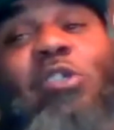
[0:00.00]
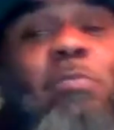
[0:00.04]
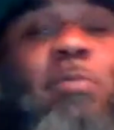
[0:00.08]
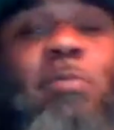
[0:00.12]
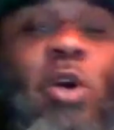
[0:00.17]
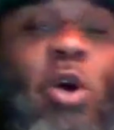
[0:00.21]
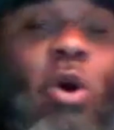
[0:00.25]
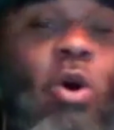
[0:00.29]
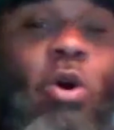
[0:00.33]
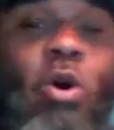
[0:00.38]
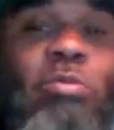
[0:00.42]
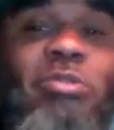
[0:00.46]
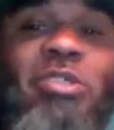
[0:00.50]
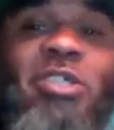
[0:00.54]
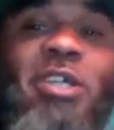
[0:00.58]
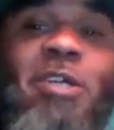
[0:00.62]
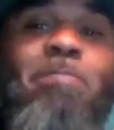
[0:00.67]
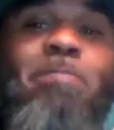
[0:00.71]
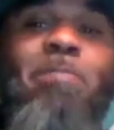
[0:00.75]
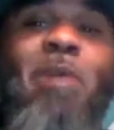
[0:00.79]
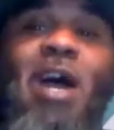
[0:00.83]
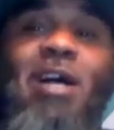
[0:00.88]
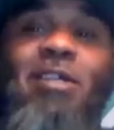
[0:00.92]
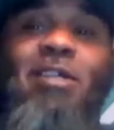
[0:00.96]
Mahomes can
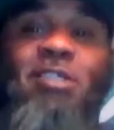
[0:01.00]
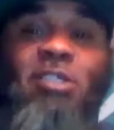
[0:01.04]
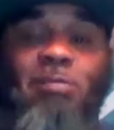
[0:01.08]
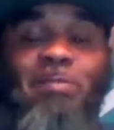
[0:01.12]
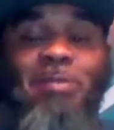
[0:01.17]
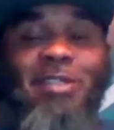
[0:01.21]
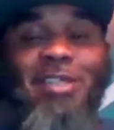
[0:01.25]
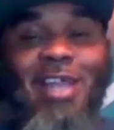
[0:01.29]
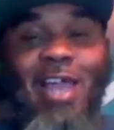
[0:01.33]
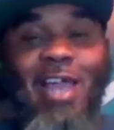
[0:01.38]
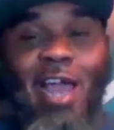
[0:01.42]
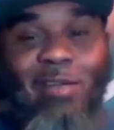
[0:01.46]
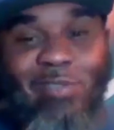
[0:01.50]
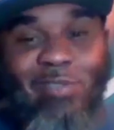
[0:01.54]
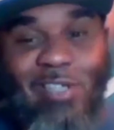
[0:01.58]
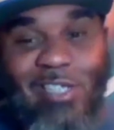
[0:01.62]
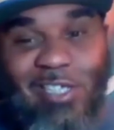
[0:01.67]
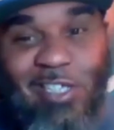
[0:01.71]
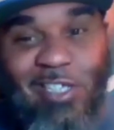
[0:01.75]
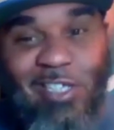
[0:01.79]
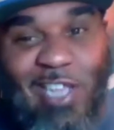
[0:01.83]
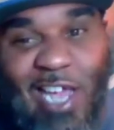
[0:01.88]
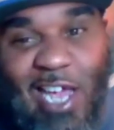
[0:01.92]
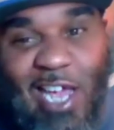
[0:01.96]
possibly have the
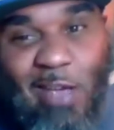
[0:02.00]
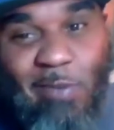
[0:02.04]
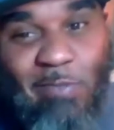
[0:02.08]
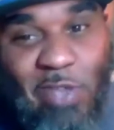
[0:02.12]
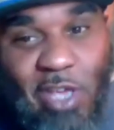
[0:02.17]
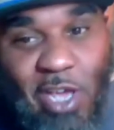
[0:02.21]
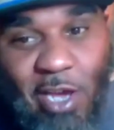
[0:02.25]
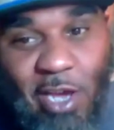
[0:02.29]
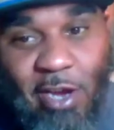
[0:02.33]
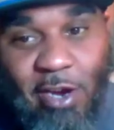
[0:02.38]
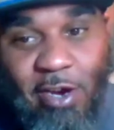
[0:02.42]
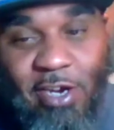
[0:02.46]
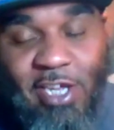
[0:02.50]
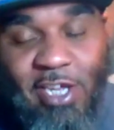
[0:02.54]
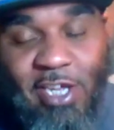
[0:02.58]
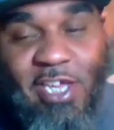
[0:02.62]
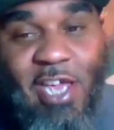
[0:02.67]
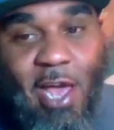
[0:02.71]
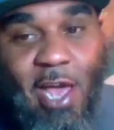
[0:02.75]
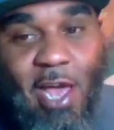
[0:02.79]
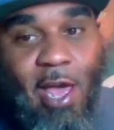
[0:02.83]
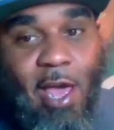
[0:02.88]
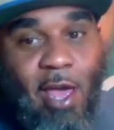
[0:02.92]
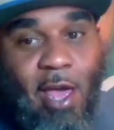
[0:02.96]
same year he
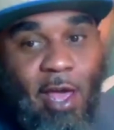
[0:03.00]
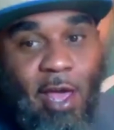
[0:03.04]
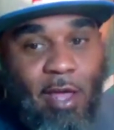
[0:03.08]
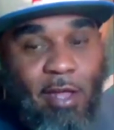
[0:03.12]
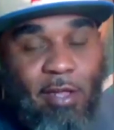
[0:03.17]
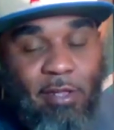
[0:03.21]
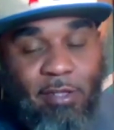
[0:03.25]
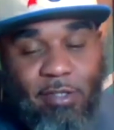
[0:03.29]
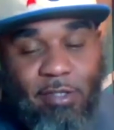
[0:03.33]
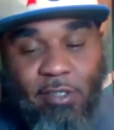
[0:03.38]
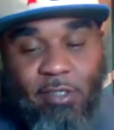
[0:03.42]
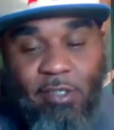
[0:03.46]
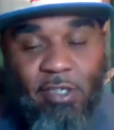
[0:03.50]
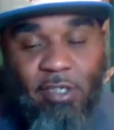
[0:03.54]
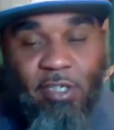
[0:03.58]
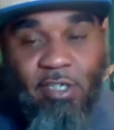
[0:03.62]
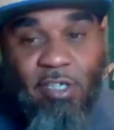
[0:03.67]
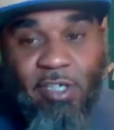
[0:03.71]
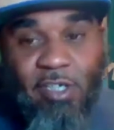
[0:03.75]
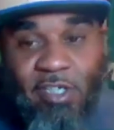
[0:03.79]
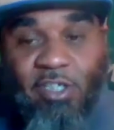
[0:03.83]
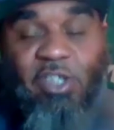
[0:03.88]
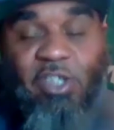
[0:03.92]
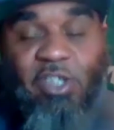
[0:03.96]
had
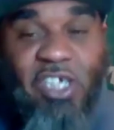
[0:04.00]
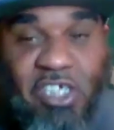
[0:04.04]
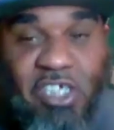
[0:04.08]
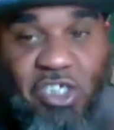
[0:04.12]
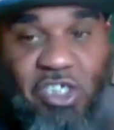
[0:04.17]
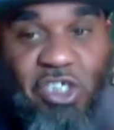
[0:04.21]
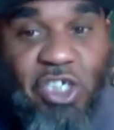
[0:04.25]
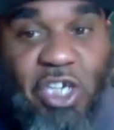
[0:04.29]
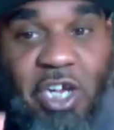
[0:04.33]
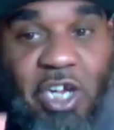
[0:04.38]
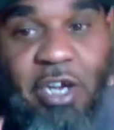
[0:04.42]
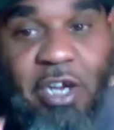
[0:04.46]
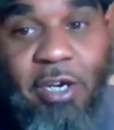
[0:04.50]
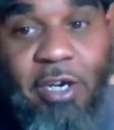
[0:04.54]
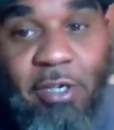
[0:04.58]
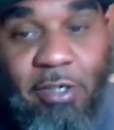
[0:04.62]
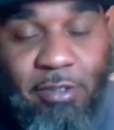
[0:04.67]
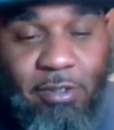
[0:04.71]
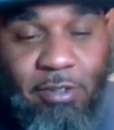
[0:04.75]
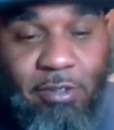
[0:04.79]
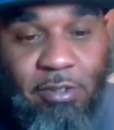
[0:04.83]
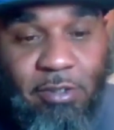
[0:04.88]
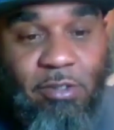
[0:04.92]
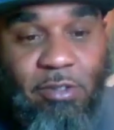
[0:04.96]
this year,
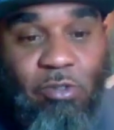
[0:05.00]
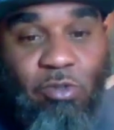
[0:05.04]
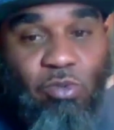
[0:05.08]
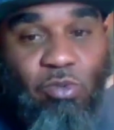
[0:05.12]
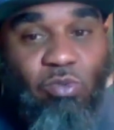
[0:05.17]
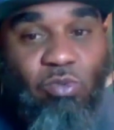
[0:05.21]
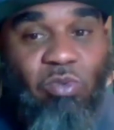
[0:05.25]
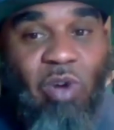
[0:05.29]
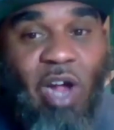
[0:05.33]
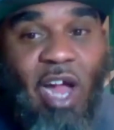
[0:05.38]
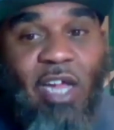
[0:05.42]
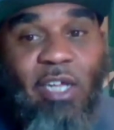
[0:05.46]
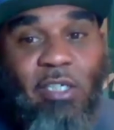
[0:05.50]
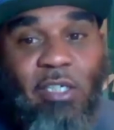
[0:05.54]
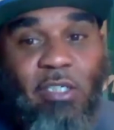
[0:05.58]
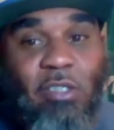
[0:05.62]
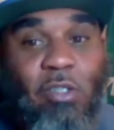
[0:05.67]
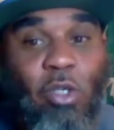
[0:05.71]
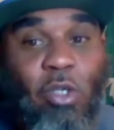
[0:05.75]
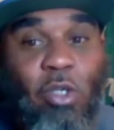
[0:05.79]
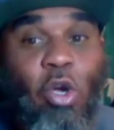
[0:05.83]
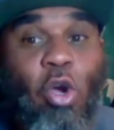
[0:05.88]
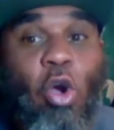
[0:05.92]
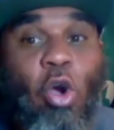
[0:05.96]
right?
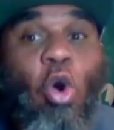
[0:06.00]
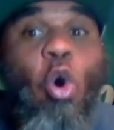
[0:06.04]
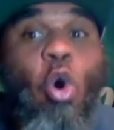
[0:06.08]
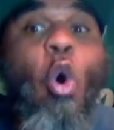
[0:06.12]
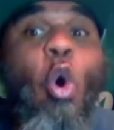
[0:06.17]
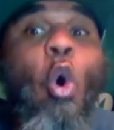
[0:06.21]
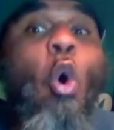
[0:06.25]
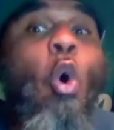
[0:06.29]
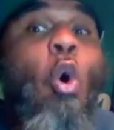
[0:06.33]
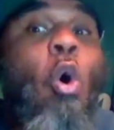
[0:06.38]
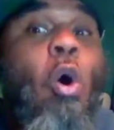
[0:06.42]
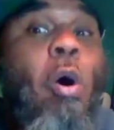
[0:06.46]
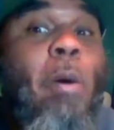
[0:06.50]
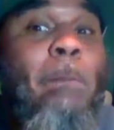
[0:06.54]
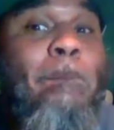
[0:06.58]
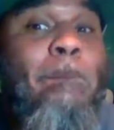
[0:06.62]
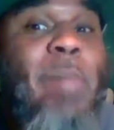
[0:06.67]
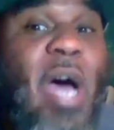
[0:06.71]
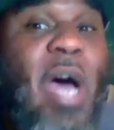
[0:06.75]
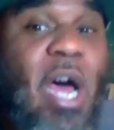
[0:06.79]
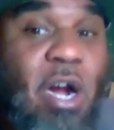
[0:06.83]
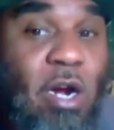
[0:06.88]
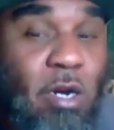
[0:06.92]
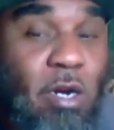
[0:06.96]
Or
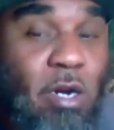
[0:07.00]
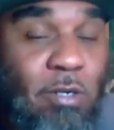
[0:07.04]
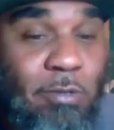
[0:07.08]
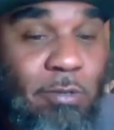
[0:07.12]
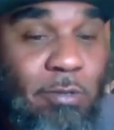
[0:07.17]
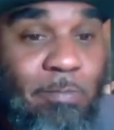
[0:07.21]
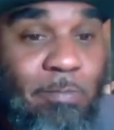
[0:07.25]
better,